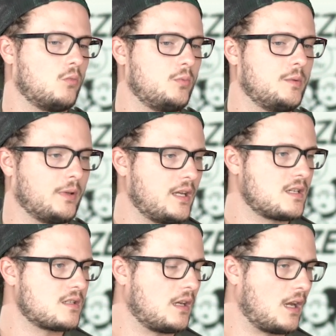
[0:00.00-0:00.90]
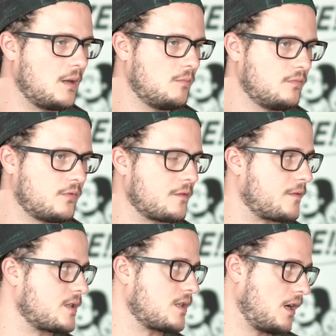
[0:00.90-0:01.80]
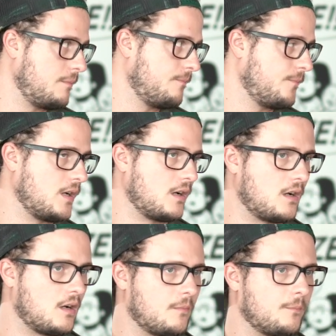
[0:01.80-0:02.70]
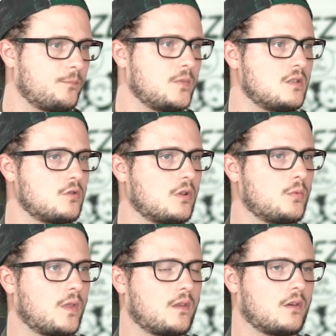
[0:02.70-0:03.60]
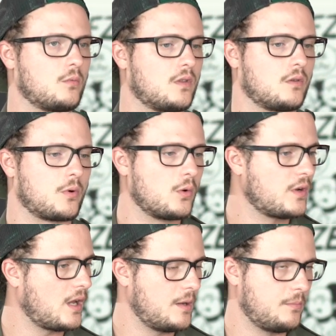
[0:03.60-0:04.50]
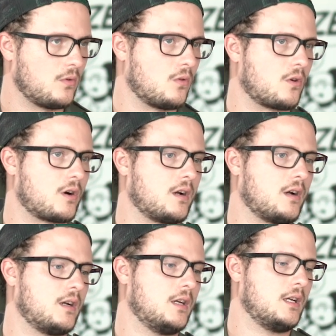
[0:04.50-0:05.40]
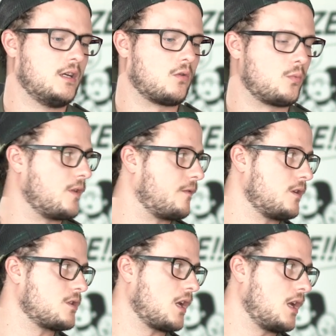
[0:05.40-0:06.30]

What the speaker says: when we playtest the game for the first time, it's usually with the prototype or with a finished